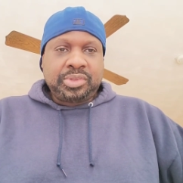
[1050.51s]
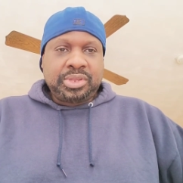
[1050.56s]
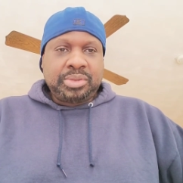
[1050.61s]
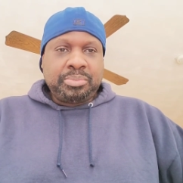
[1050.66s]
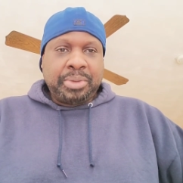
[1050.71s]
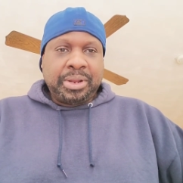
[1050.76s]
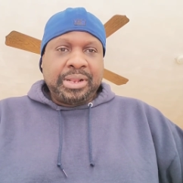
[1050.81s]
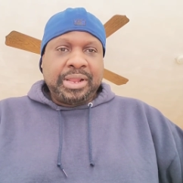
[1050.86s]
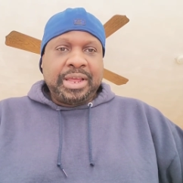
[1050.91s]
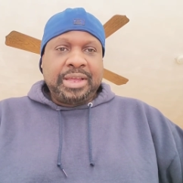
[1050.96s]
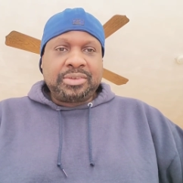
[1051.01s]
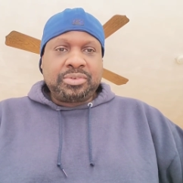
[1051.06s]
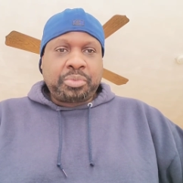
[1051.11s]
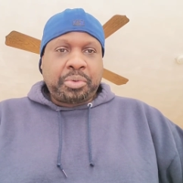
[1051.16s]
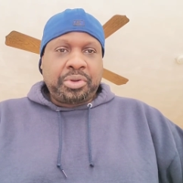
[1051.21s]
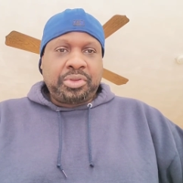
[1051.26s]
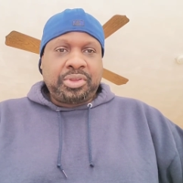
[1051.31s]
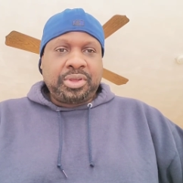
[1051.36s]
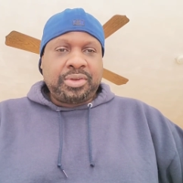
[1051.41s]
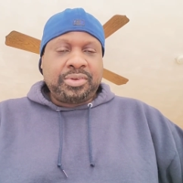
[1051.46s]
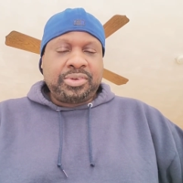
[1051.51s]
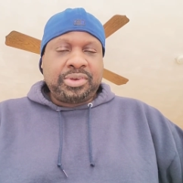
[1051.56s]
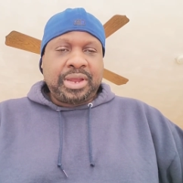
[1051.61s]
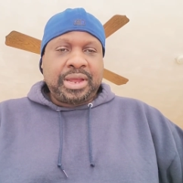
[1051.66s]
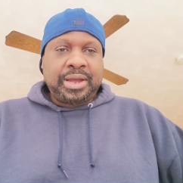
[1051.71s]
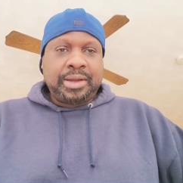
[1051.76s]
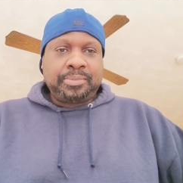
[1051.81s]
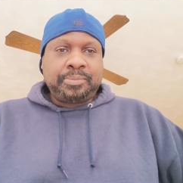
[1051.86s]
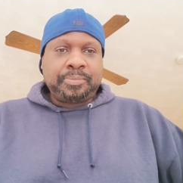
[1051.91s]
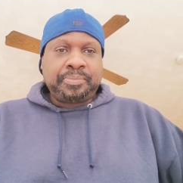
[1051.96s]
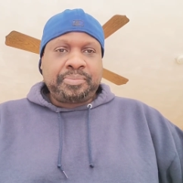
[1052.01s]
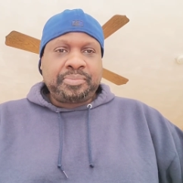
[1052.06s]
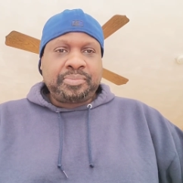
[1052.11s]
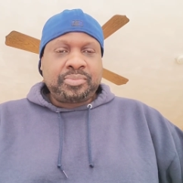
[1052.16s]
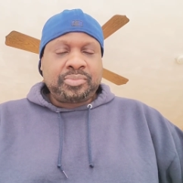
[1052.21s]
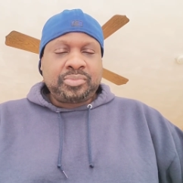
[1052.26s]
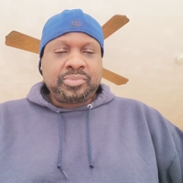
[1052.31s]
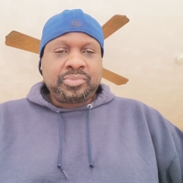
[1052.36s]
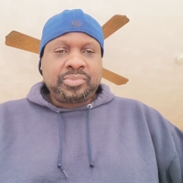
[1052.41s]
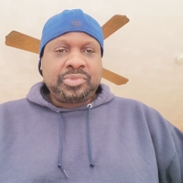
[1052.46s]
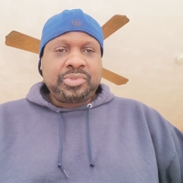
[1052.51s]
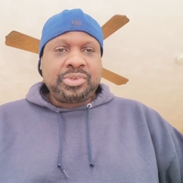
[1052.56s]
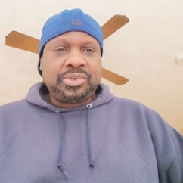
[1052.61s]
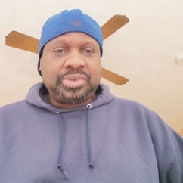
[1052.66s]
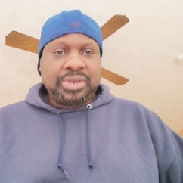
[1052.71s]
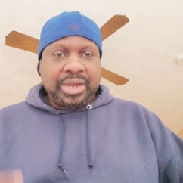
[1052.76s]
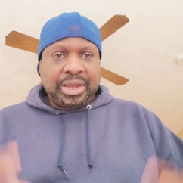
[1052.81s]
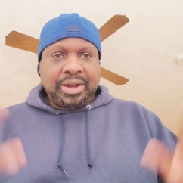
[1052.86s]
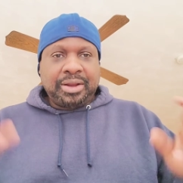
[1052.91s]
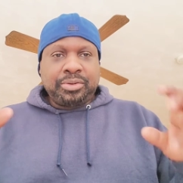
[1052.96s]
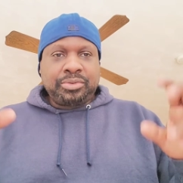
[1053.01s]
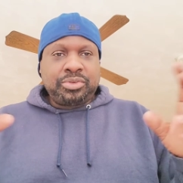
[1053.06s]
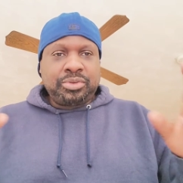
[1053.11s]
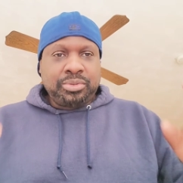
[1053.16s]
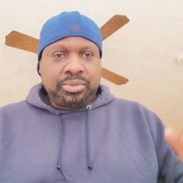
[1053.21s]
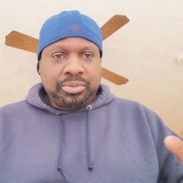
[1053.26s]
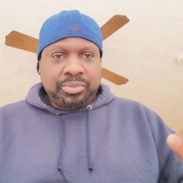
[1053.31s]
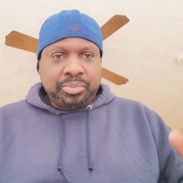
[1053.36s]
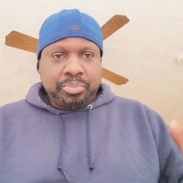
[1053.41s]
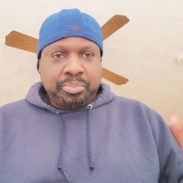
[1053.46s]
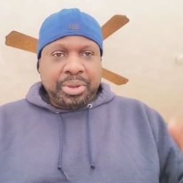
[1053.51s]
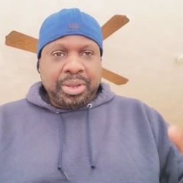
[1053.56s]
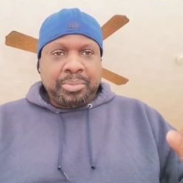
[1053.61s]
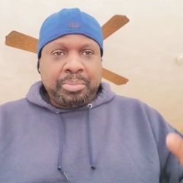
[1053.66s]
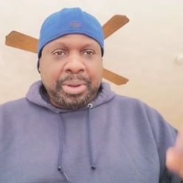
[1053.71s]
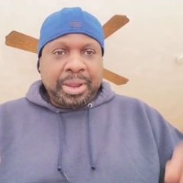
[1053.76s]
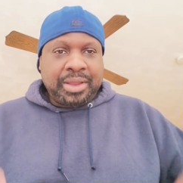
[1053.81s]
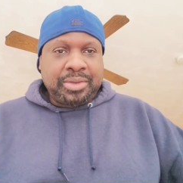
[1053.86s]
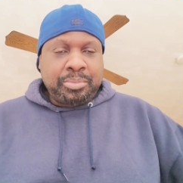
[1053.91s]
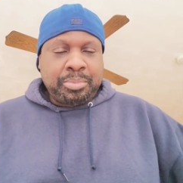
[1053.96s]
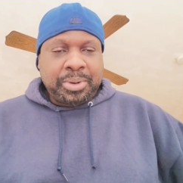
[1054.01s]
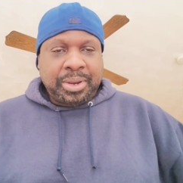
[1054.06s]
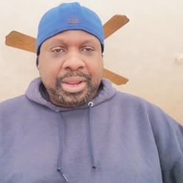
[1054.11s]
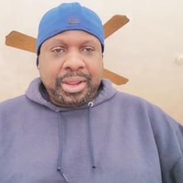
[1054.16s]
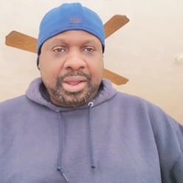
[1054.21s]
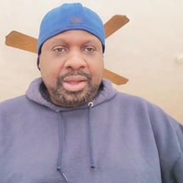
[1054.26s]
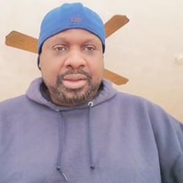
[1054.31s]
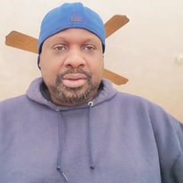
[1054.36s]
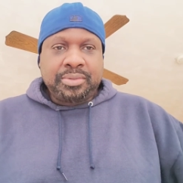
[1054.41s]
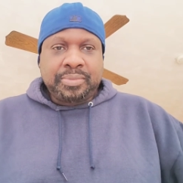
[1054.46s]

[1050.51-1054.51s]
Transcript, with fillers: My last retail job, shout out to Bed Bath & Beyond.